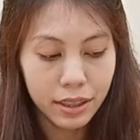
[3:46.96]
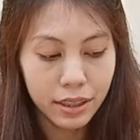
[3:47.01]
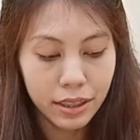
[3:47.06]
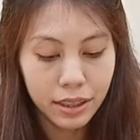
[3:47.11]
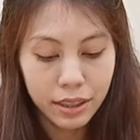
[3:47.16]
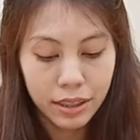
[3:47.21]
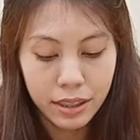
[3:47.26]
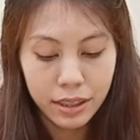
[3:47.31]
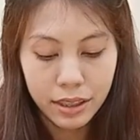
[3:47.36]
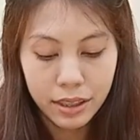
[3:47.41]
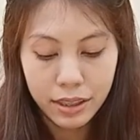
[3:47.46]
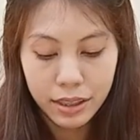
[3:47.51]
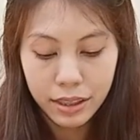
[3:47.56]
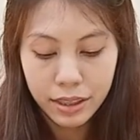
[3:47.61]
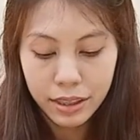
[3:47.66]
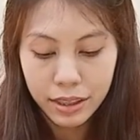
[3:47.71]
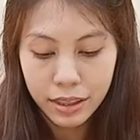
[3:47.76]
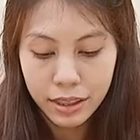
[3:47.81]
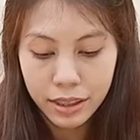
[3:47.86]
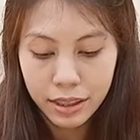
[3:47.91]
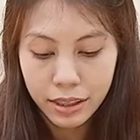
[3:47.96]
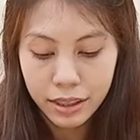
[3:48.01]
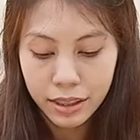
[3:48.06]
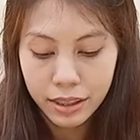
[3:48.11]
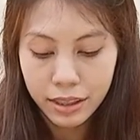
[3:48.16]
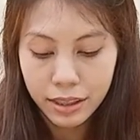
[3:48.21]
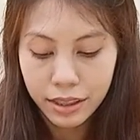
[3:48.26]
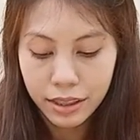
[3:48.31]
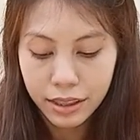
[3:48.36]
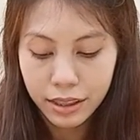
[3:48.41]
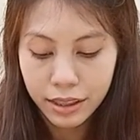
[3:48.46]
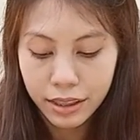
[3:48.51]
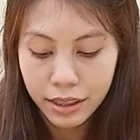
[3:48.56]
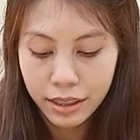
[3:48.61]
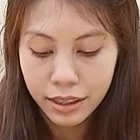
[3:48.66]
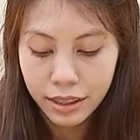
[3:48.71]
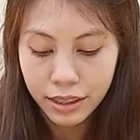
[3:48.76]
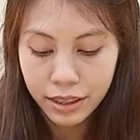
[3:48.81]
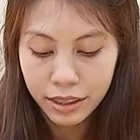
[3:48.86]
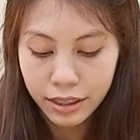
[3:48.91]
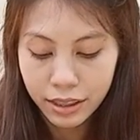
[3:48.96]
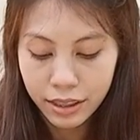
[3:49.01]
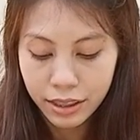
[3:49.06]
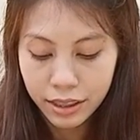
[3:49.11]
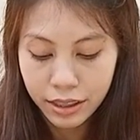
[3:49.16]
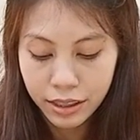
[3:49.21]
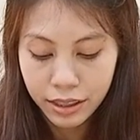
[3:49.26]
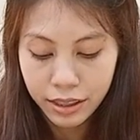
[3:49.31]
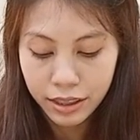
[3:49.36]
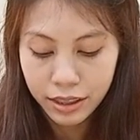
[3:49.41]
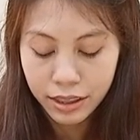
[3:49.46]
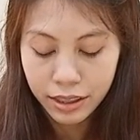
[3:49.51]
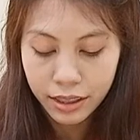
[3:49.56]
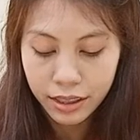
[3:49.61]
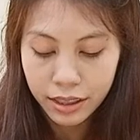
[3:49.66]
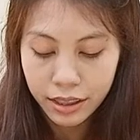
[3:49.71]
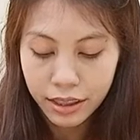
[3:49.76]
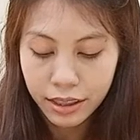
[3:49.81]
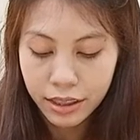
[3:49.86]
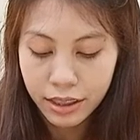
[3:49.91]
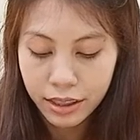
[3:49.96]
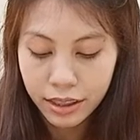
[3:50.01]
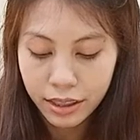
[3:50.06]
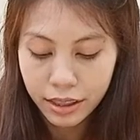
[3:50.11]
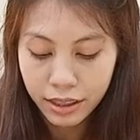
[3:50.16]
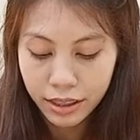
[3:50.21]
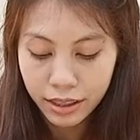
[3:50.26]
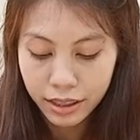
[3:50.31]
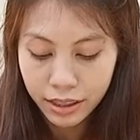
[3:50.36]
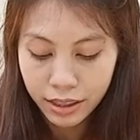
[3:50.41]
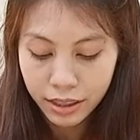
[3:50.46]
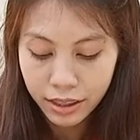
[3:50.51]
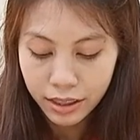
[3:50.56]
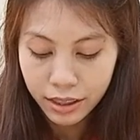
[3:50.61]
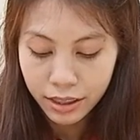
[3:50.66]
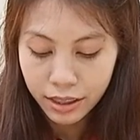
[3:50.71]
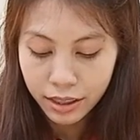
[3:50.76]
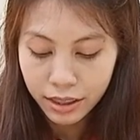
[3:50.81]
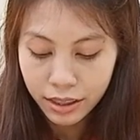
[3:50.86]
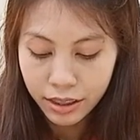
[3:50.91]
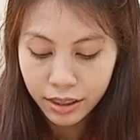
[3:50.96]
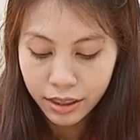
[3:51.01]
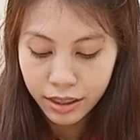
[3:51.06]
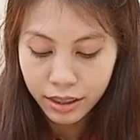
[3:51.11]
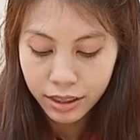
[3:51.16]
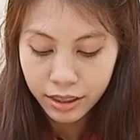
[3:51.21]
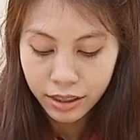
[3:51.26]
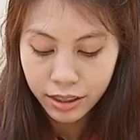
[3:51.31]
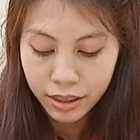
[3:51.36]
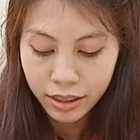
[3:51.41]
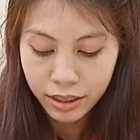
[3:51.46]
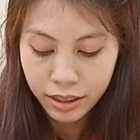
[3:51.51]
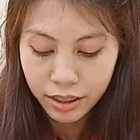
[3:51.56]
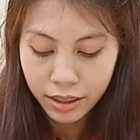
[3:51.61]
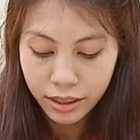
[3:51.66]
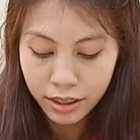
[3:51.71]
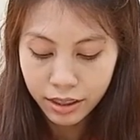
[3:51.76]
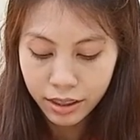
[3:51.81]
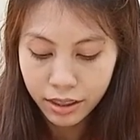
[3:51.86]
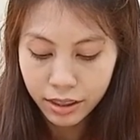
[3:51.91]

No one is speaking in this clip.